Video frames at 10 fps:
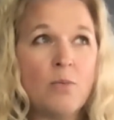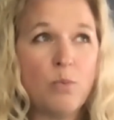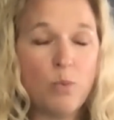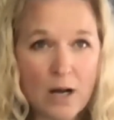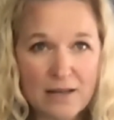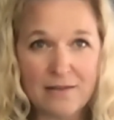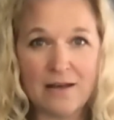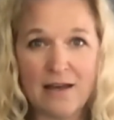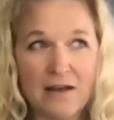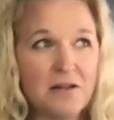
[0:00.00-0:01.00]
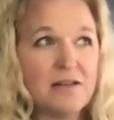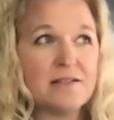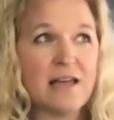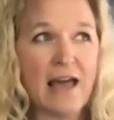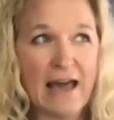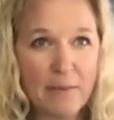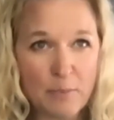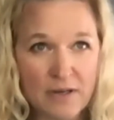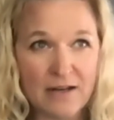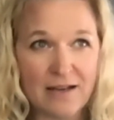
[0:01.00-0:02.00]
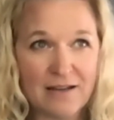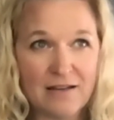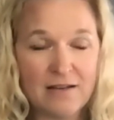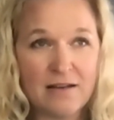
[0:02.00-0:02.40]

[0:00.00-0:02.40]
what the hell is happening?